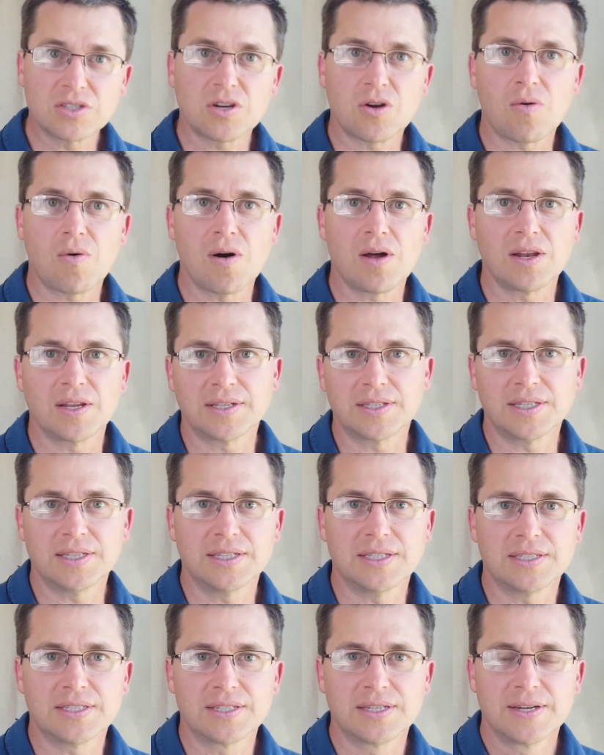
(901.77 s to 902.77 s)

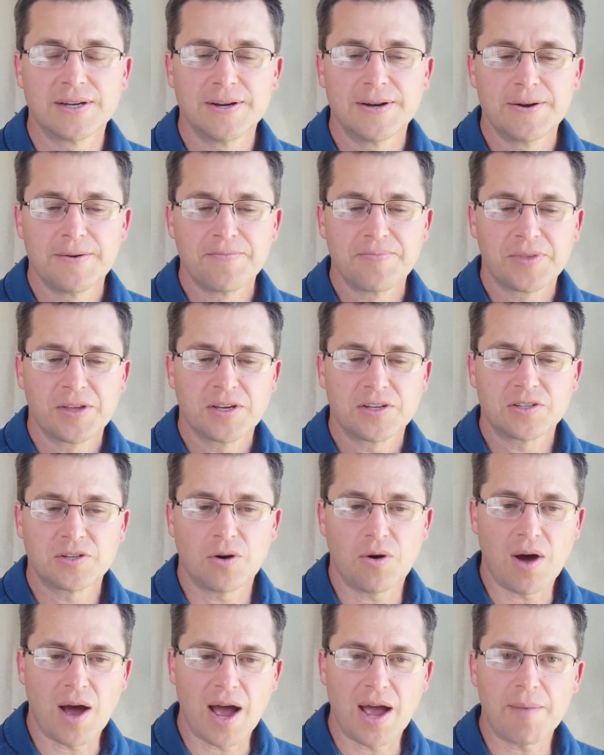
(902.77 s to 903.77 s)
qualities.
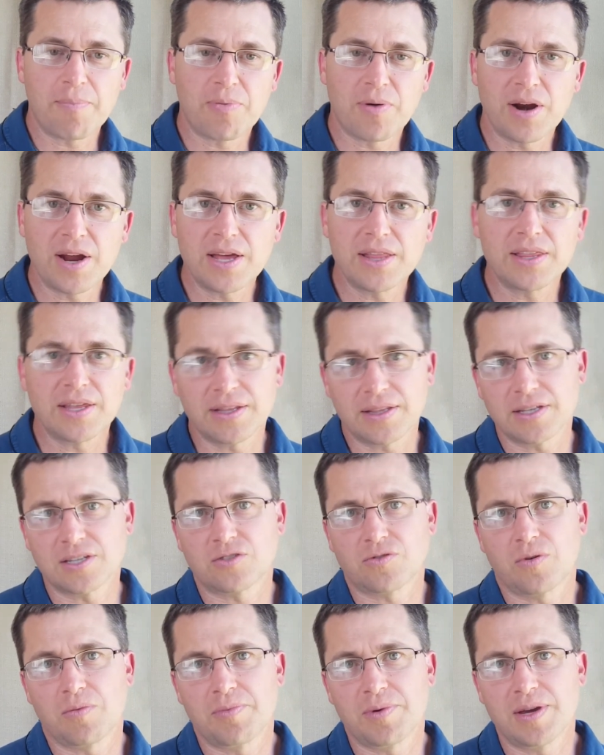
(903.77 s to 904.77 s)
So I pray that
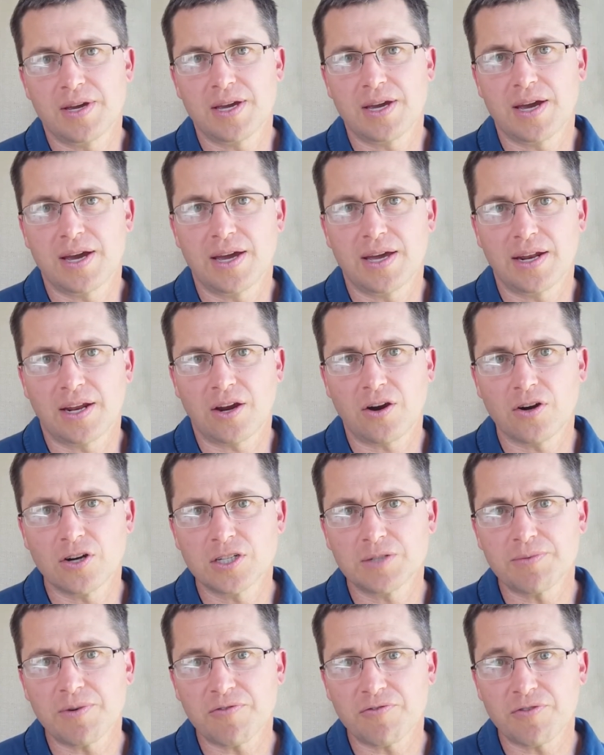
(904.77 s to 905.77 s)
this will be an
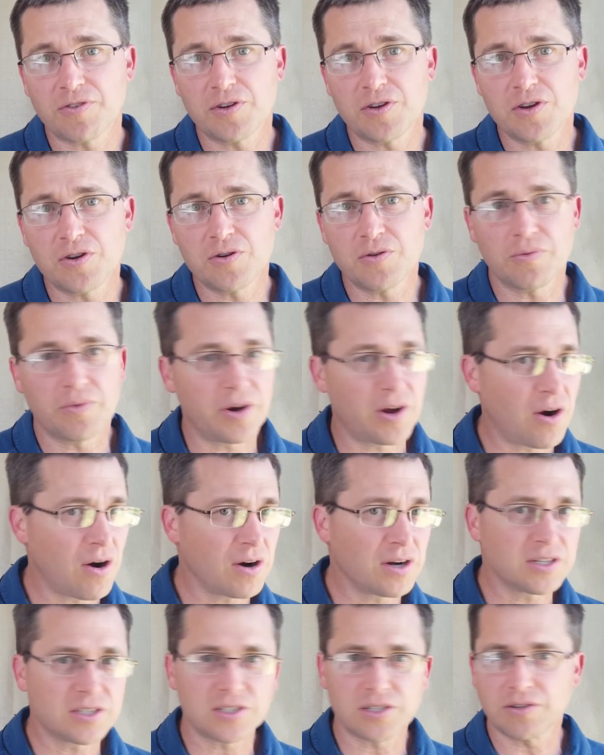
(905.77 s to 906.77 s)
encouragement for you,
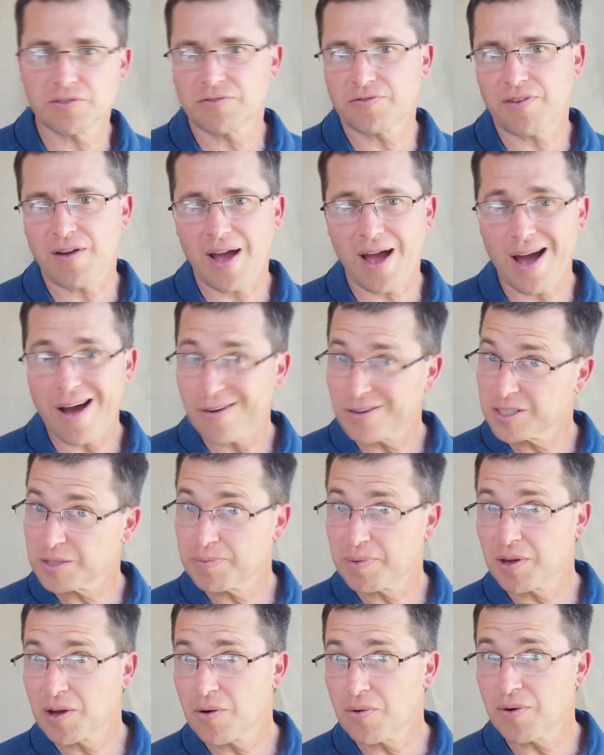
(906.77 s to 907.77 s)
regardless of how it's
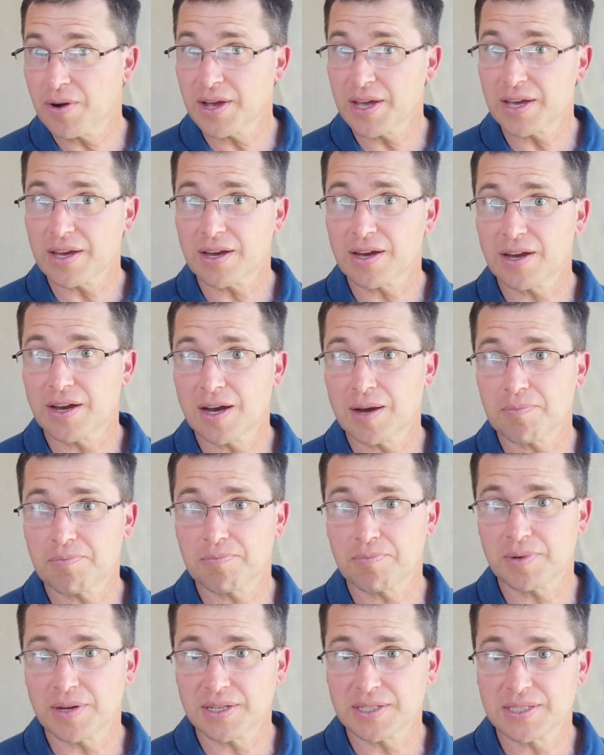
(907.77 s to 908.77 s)
been going
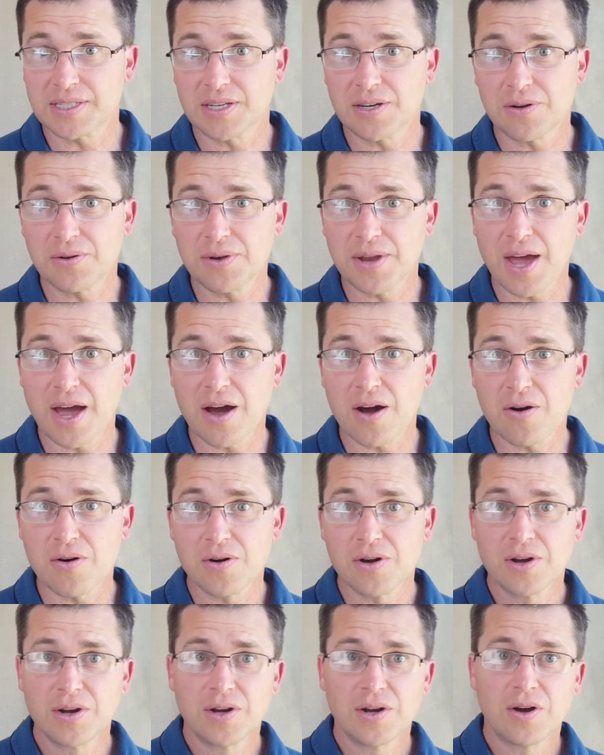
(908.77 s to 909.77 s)
up until
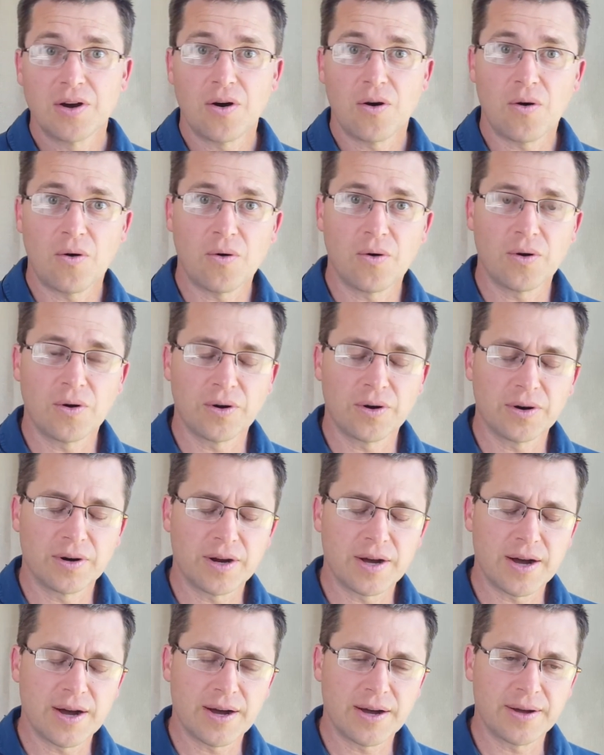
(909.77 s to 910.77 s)
now
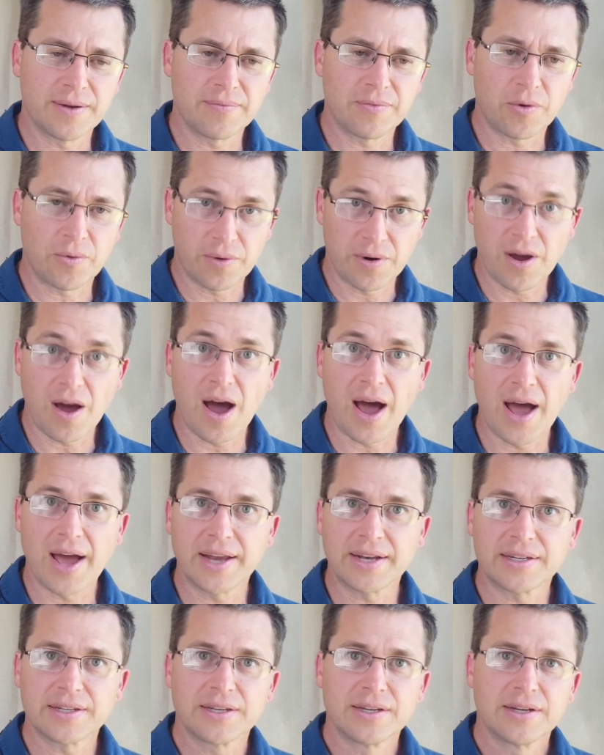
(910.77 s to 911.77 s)
or, uh, or
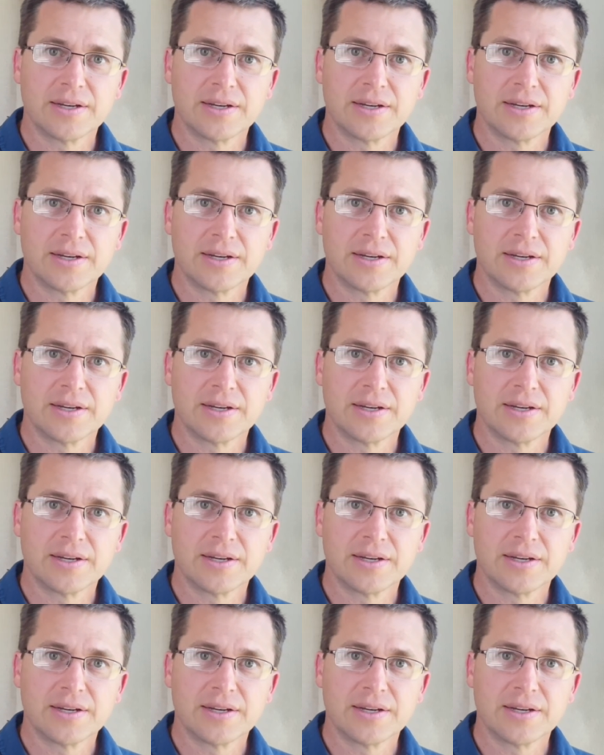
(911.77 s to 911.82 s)
not.